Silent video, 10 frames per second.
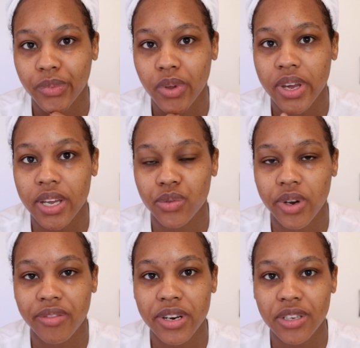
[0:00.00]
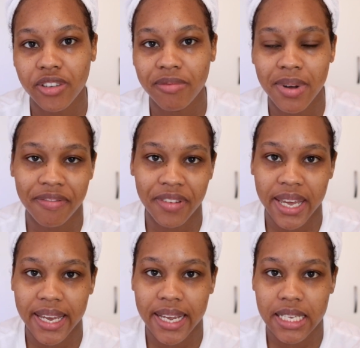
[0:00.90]
Okay, so I've rinsed off my
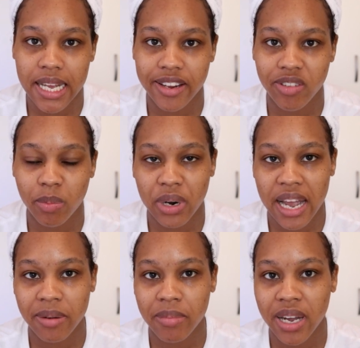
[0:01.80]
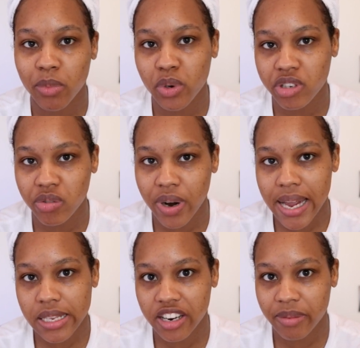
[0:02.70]
face and I've applied my
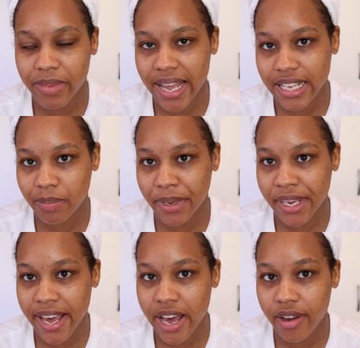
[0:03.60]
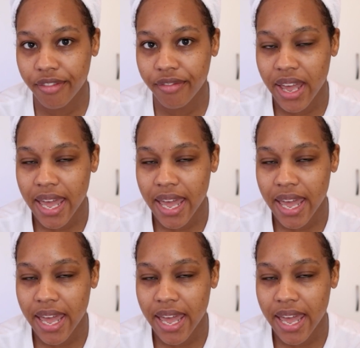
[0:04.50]
moisturizer and my SPF,